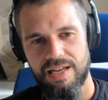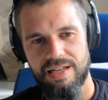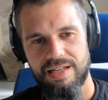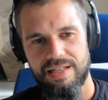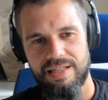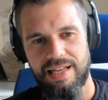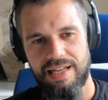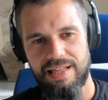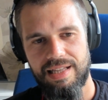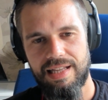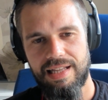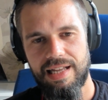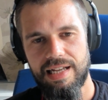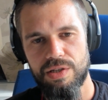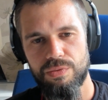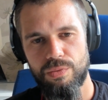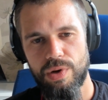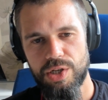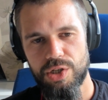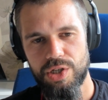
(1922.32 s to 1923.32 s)
The
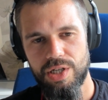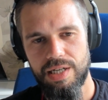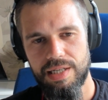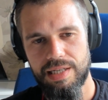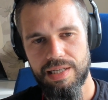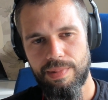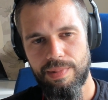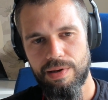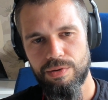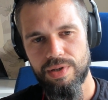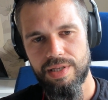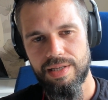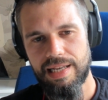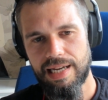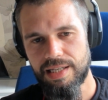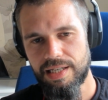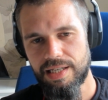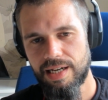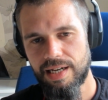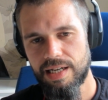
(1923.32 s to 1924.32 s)
next question is about
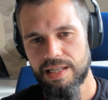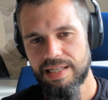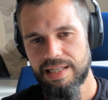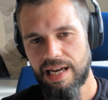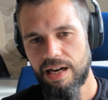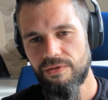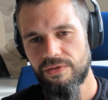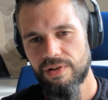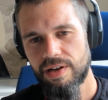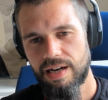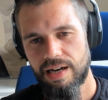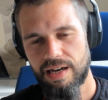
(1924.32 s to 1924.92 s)
testing itself.